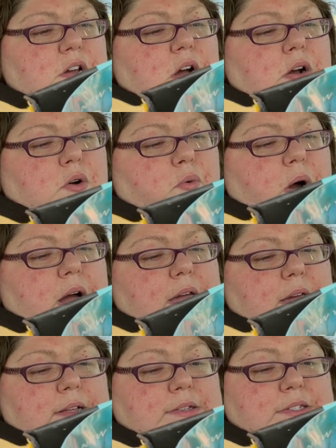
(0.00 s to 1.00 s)
a
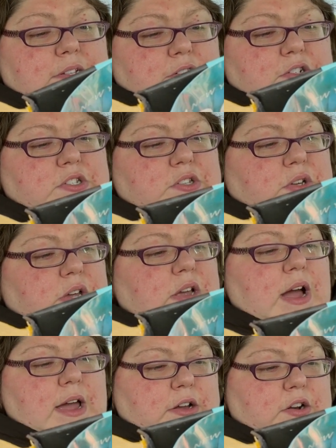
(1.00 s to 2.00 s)
quiet and serious-looking
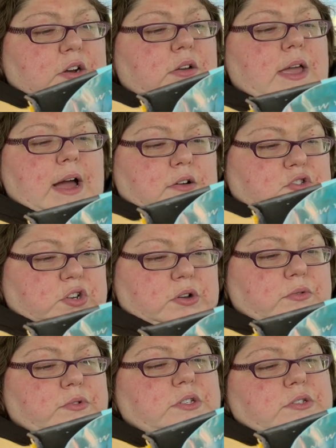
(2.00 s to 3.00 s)
hiker, Cal
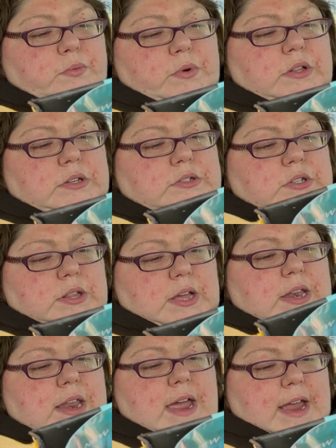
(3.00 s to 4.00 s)
Jones, is willing to
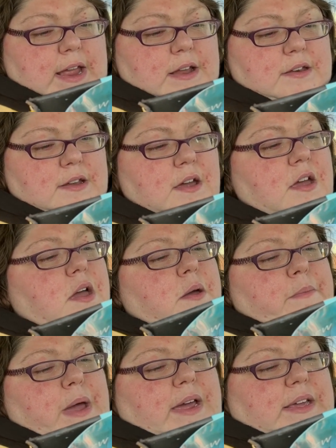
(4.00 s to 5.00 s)
lend a hand.
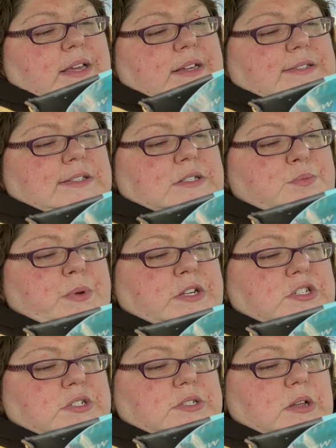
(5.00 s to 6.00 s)
Maggie is
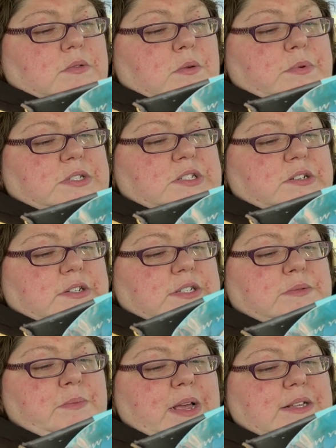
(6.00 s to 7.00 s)
suspicious of the
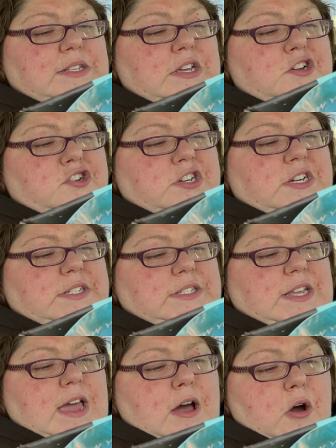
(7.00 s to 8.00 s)
mysterious man's eagerness
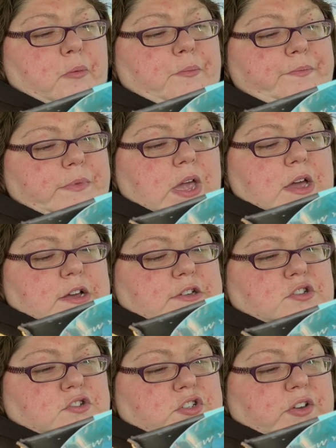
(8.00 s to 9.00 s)
to help
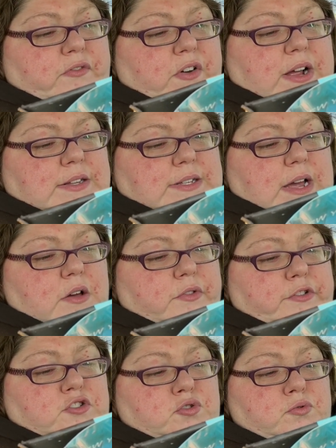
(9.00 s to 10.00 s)
until she finds out
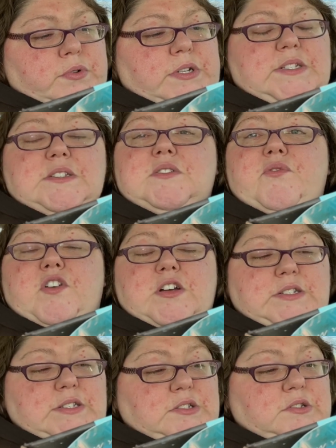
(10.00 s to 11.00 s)
the true reasons for
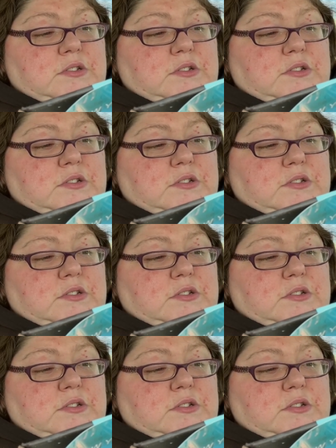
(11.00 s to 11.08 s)
his